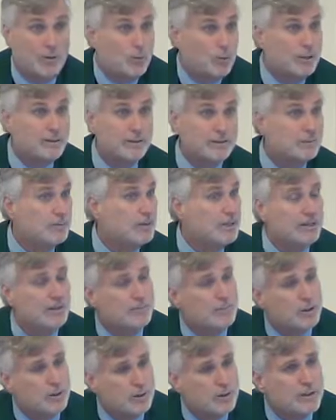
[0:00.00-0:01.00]
want to
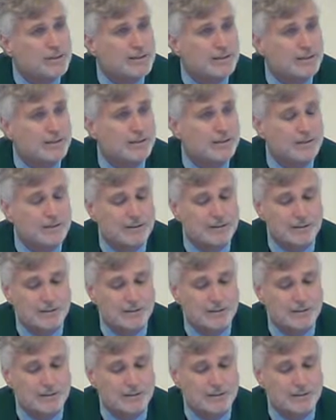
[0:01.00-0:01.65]
become a Christian."